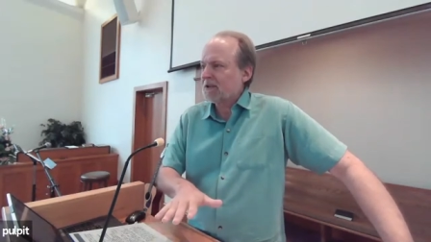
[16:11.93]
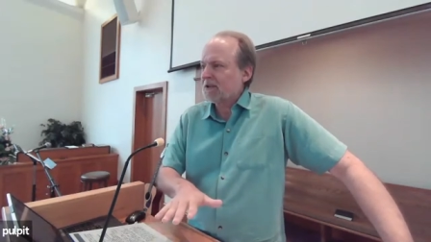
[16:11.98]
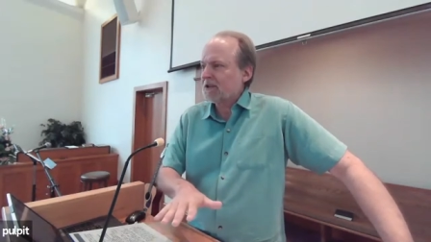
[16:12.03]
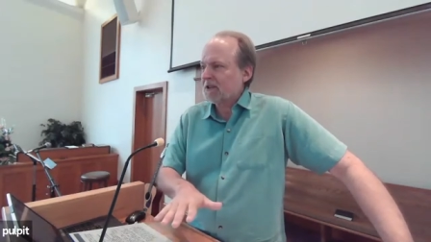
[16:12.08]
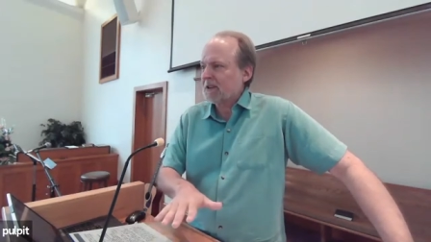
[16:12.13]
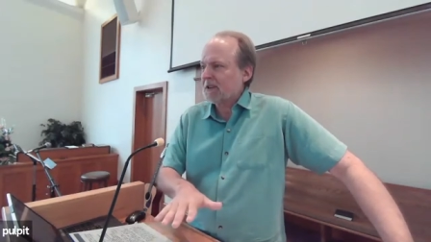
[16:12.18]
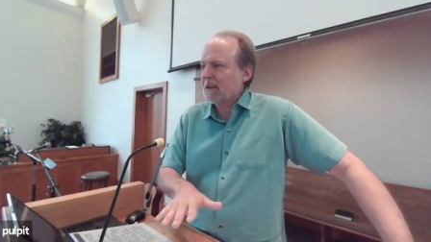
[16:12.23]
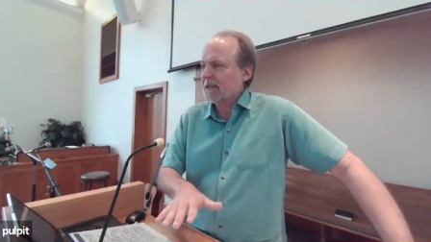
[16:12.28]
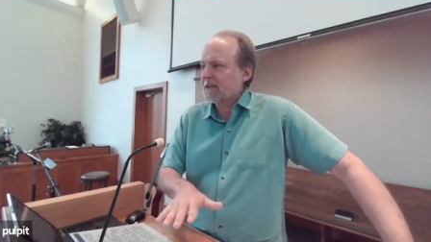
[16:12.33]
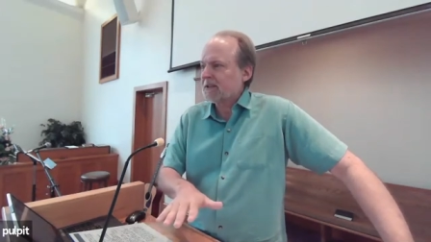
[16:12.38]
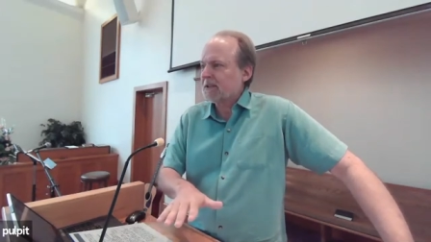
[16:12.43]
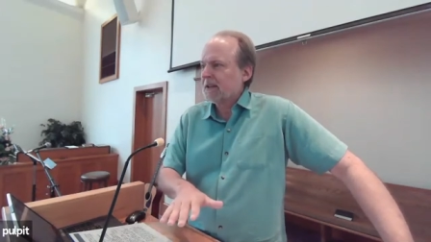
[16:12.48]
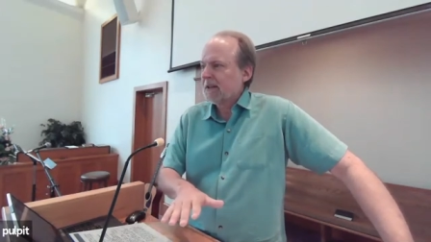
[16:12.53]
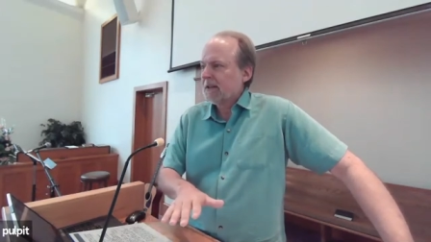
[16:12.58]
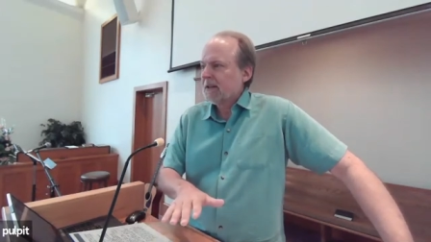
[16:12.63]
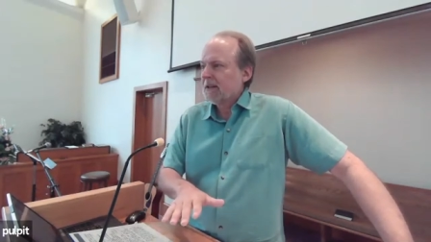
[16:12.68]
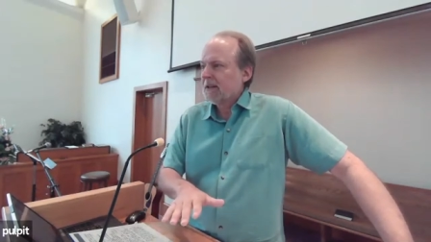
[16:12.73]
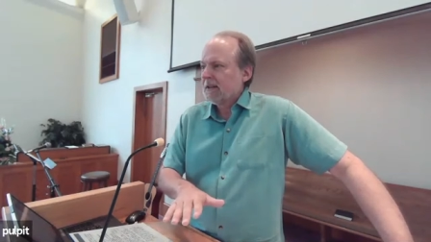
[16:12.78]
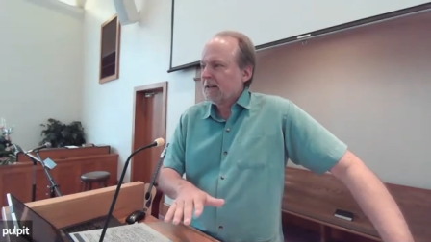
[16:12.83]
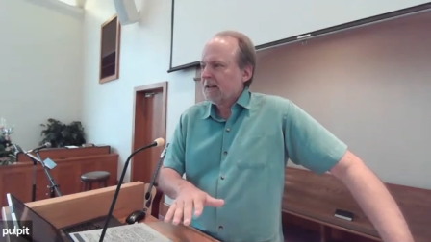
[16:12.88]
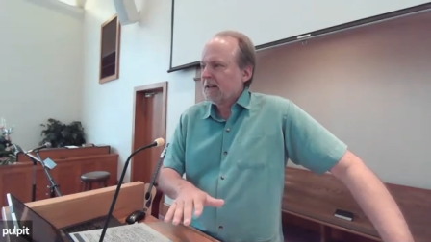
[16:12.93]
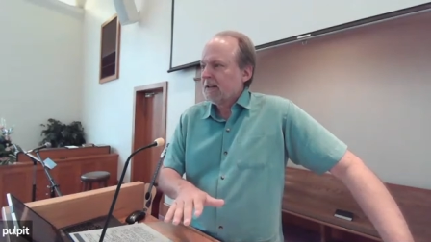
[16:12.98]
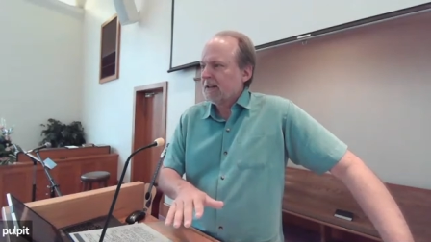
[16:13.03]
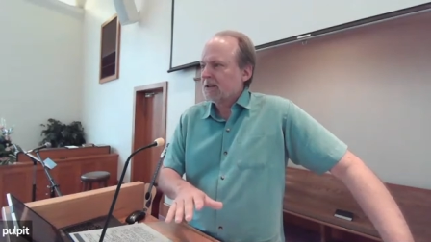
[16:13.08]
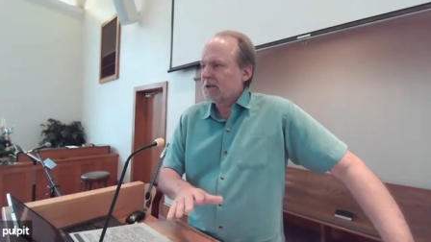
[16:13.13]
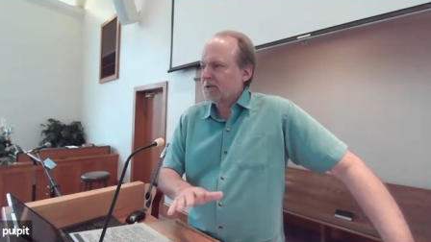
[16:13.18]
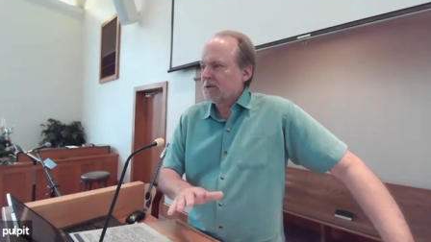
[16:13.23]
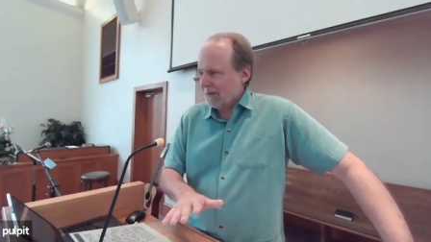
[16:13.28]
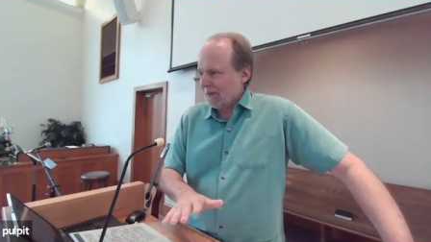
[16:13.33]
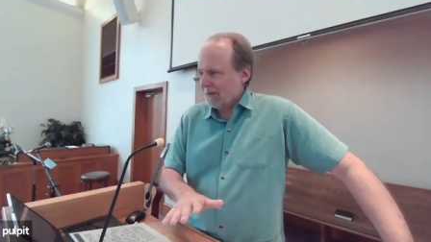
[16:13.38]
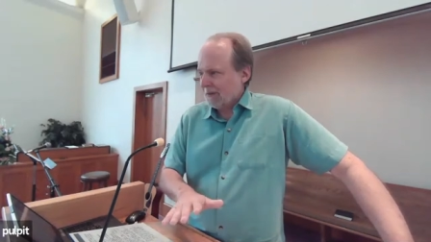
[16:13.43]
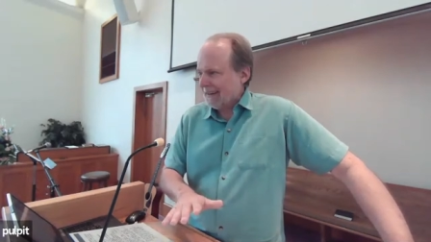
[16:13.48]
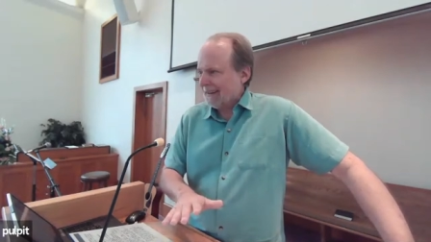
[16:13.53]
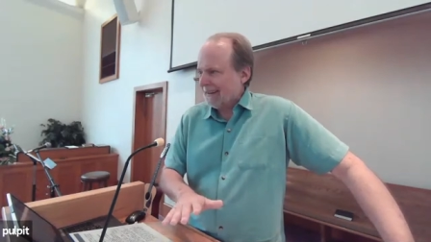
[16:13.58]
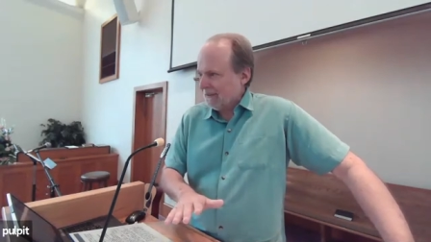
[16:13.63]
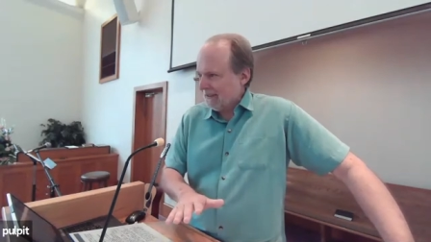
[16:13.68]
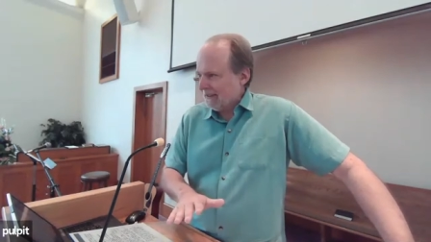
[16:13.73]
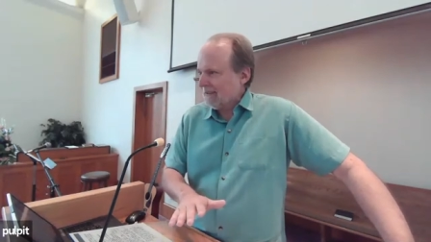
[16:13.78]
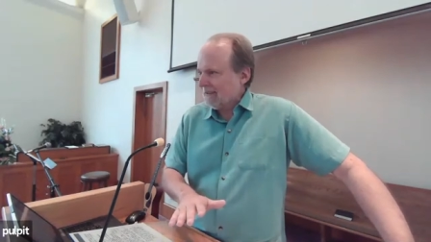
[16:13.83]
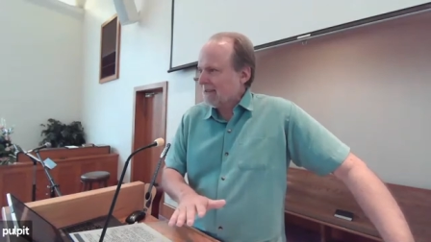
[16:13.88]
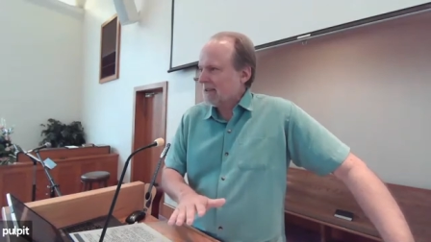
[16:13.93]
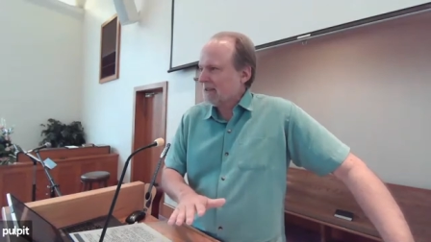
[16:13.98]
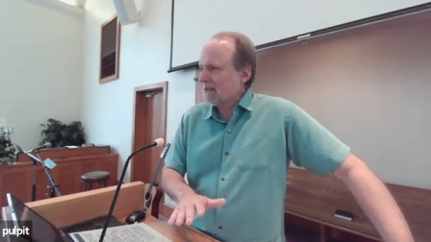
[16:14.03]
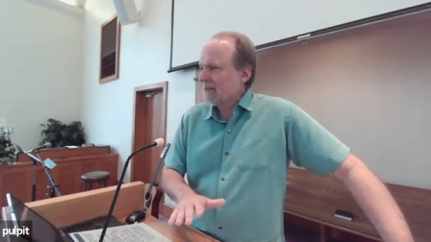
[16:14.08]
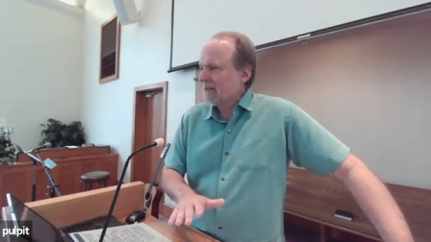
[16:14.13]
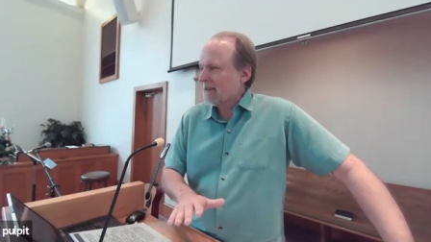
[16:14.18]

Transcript: to say is, is relevant.